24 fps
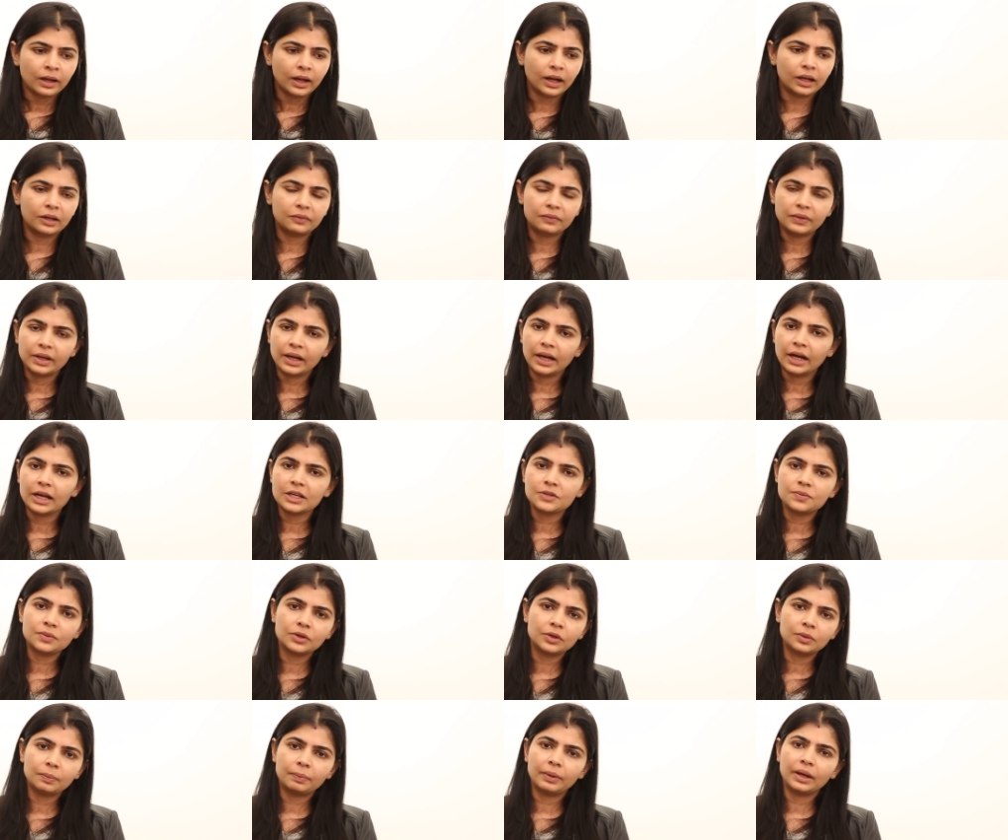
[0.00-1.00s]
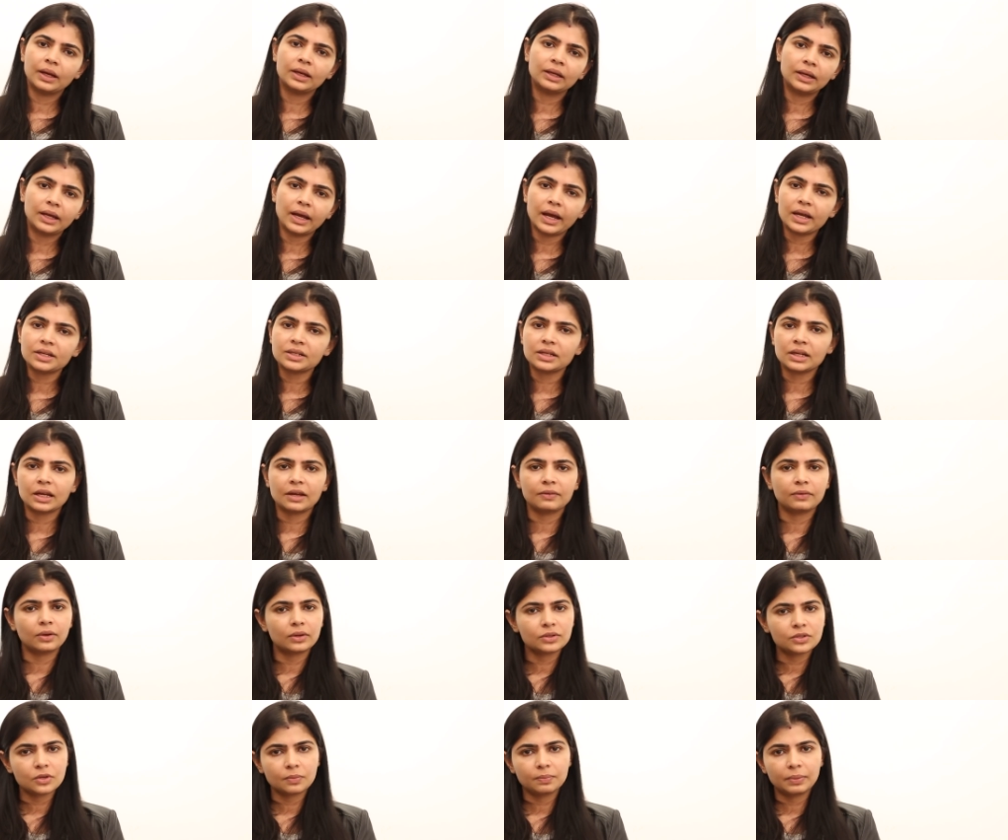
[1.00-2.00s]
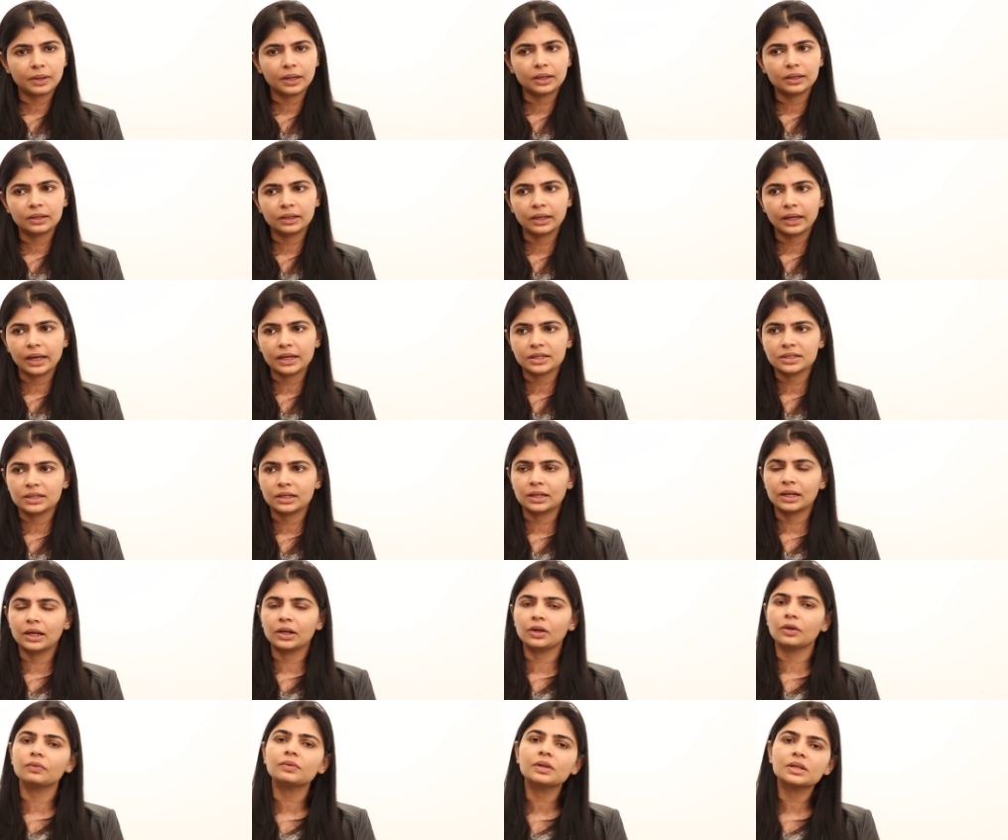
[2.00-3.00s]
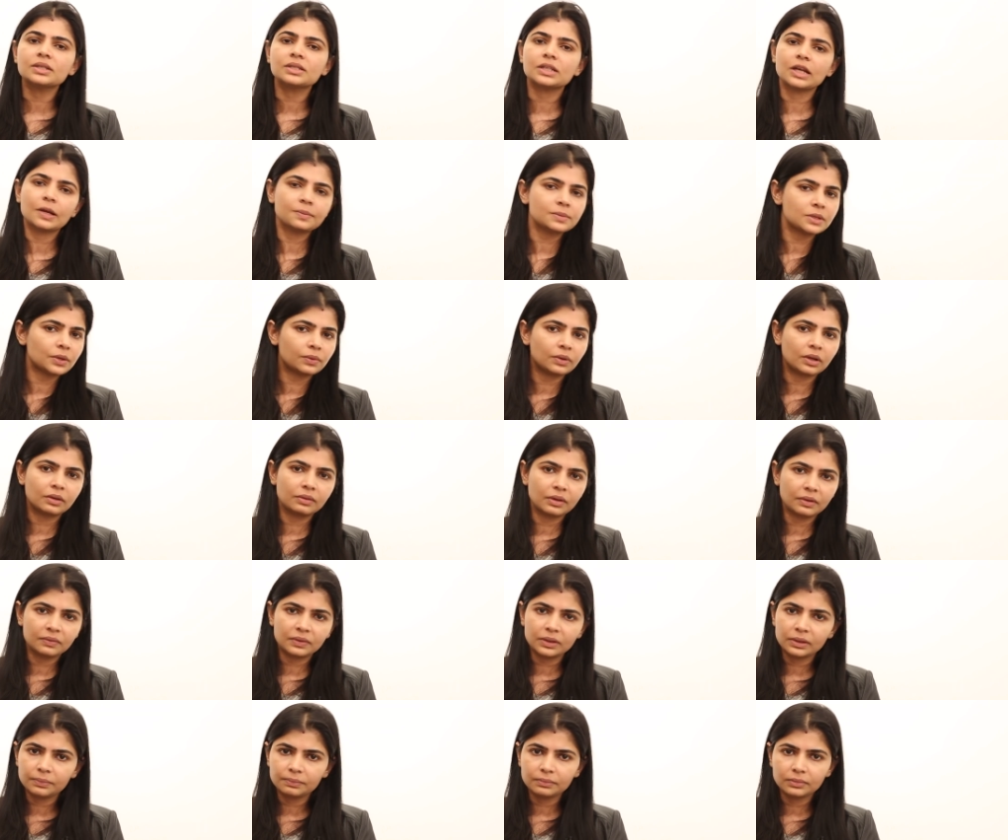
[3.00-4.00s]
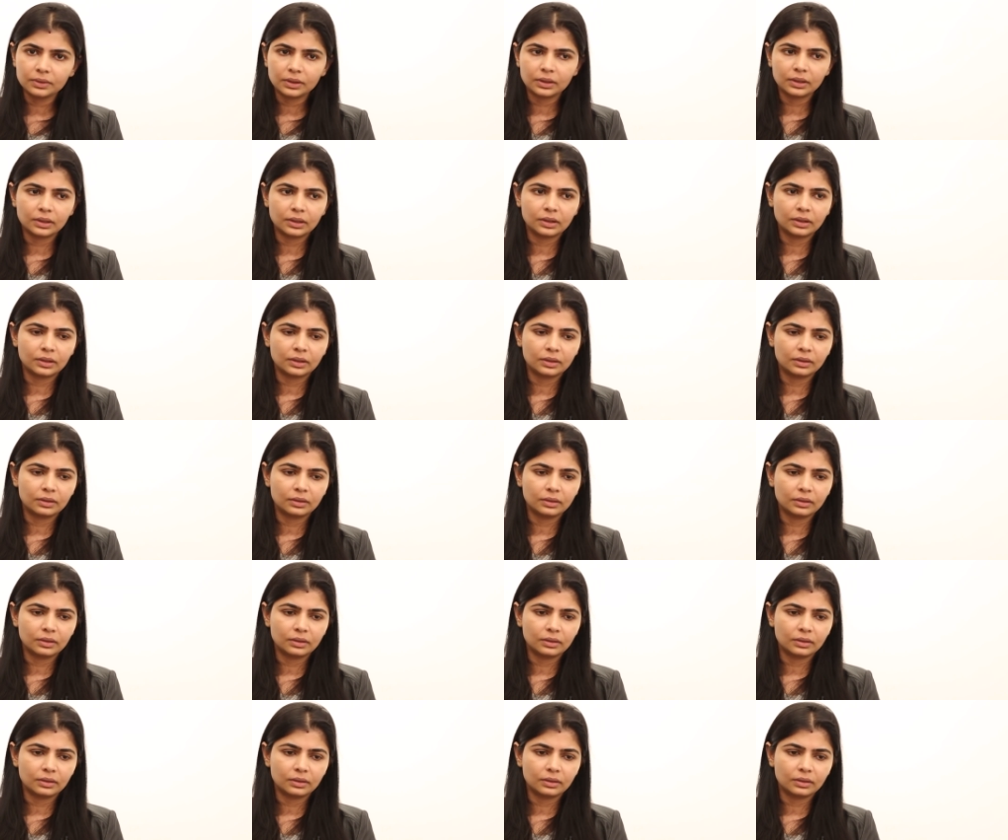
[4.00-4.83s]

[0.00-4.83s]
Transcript: And if they asked me to pay in cash and I have also paid in cash and none of these times I would have ever, uh,